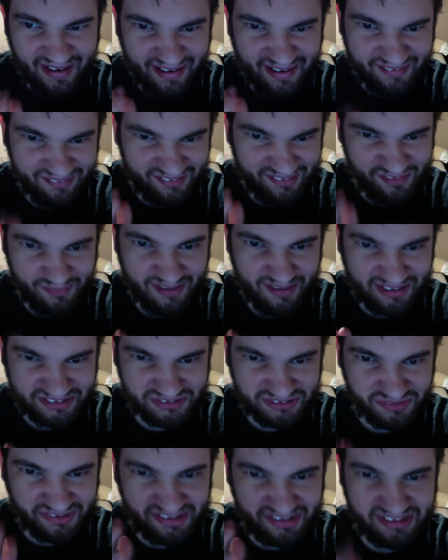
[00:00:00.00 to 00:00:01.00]
his
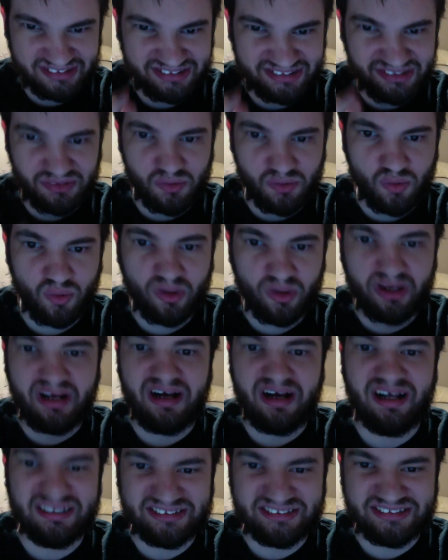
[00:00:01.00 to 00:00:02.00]
backstory, because the core
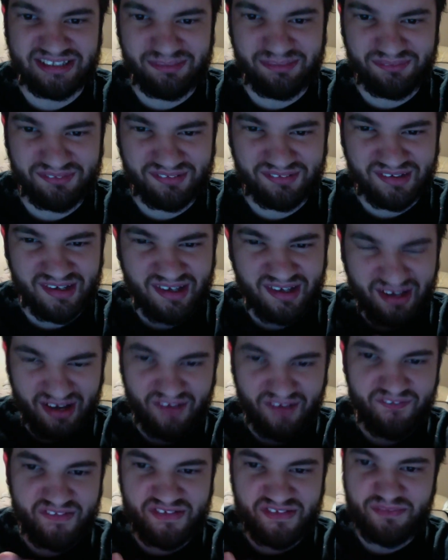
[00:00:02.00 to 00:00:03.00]
concept
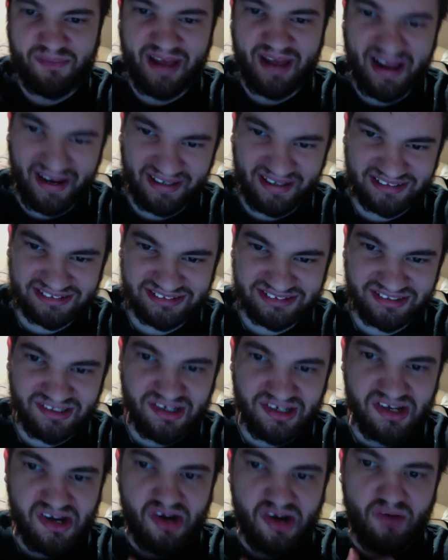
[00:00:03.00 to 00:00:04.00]
of his past
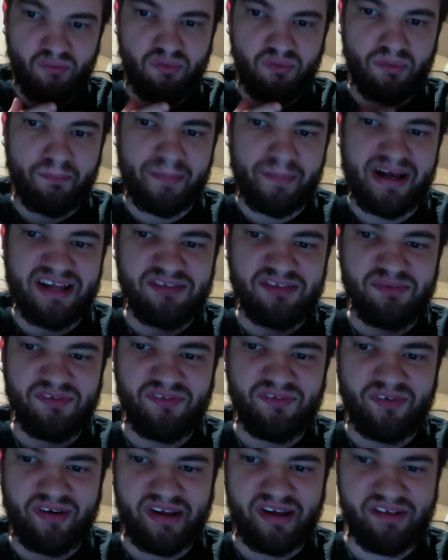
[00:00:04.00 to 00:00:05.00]
reminds me
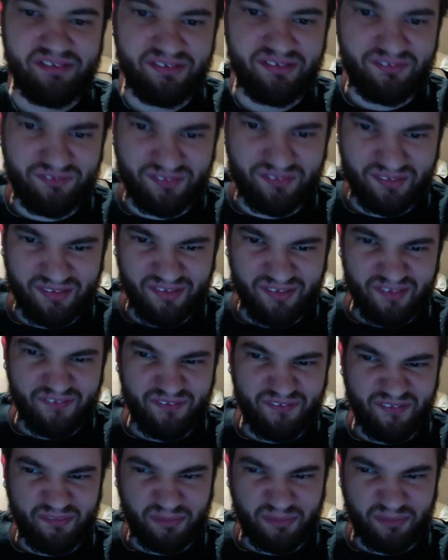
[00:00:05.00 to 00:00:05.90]
very heavily of